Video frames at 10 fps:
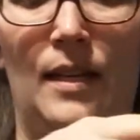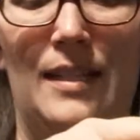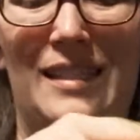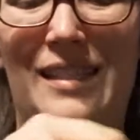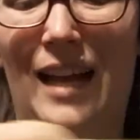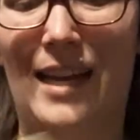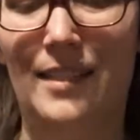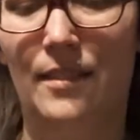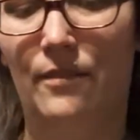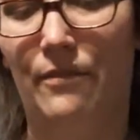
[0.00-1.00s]

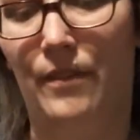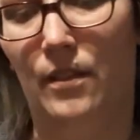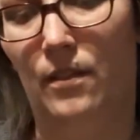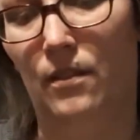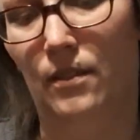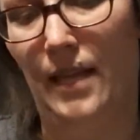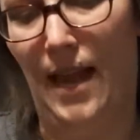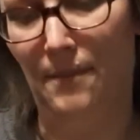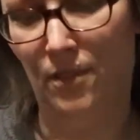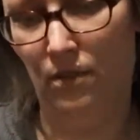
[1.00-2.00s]
sides of the
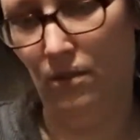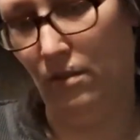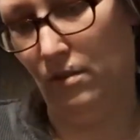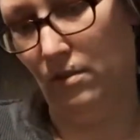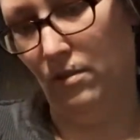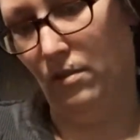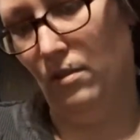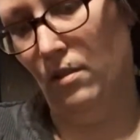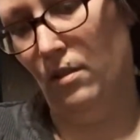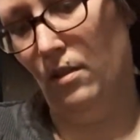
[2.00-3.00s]
capsules,
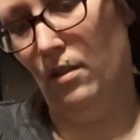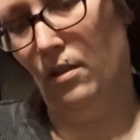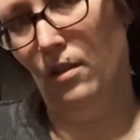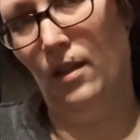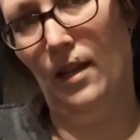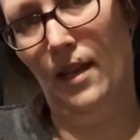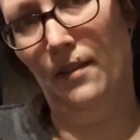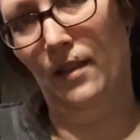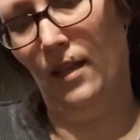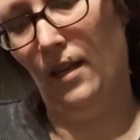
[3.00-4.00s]

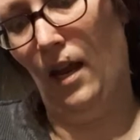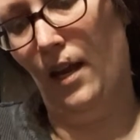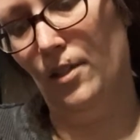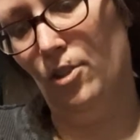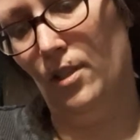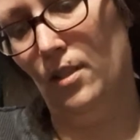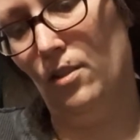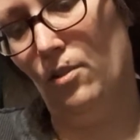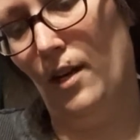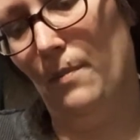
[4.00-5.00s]
and then I just
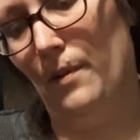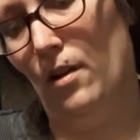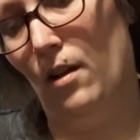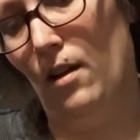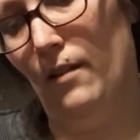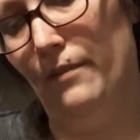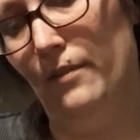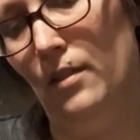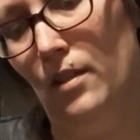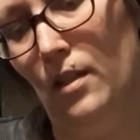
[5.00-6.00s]
scrape it off.
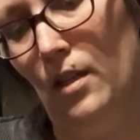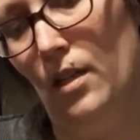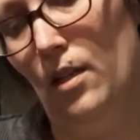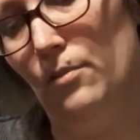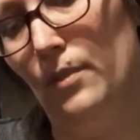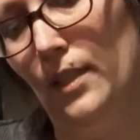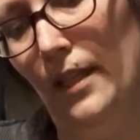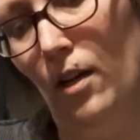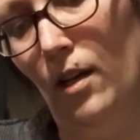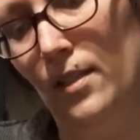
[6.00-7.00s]
A
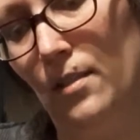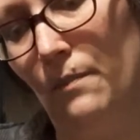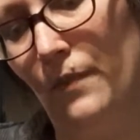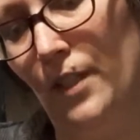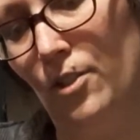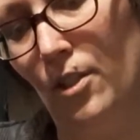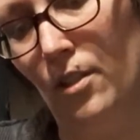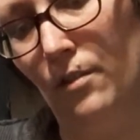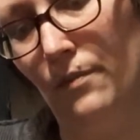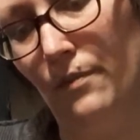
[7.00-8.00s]
really awesome feature